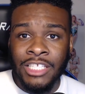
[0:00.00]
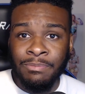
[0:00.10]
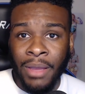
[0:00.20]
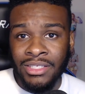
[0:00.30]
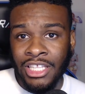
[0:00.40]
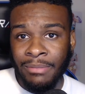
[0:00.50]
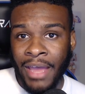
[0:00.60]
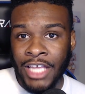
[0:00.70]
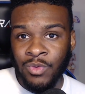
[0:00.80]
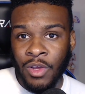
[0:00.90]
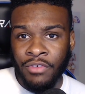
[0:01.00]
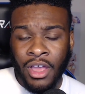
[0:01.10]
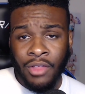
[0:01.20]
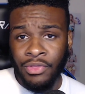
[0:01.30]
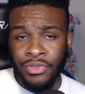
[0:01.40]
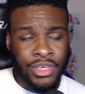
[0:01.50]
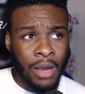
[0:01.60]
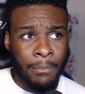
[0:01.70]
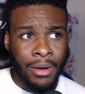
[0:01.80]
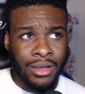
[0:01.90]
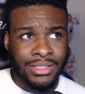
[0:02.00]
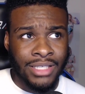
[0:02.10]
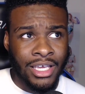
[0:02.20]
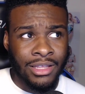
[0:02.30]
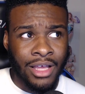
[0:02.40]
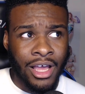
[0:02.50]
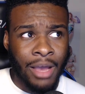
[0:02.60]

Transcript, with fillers: especially the match with the Young Bucks and